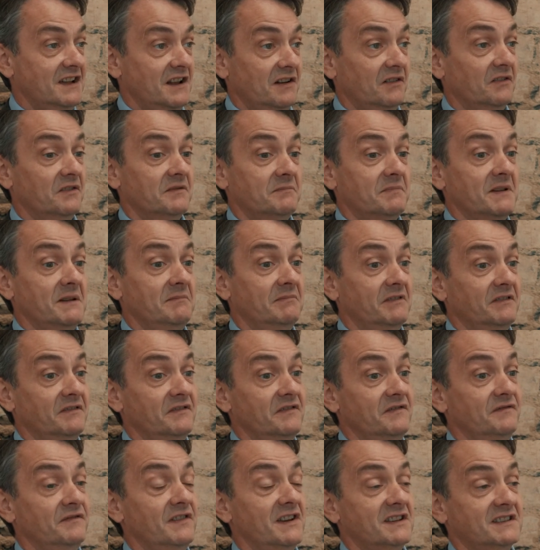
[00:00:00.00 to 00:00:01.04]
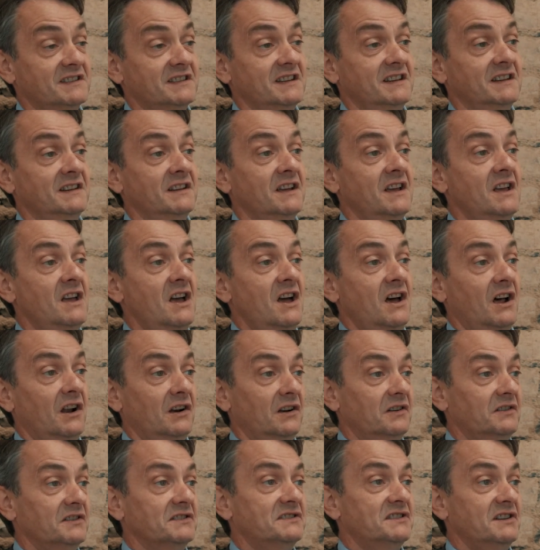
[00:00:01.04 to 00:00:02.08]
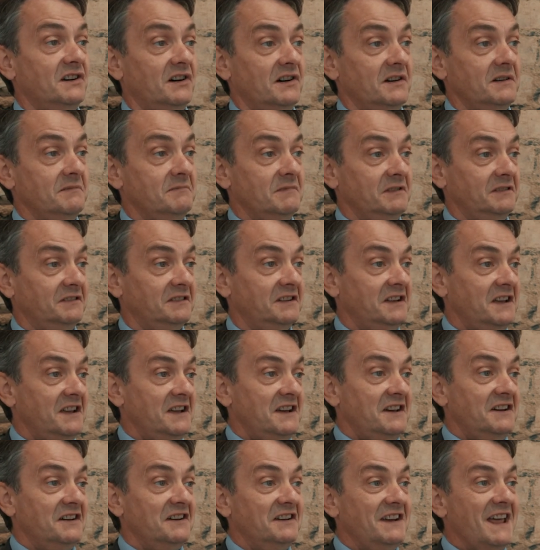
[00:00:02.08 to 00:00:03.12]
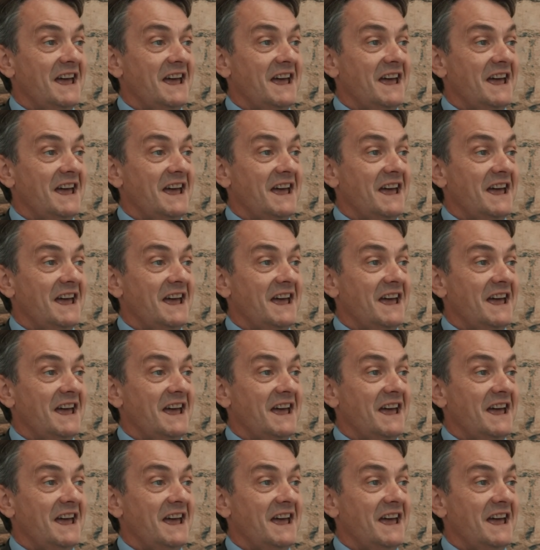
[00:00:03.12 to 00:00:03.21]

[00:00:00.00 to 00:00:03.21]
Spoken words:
A lot of people have invested a lot of time and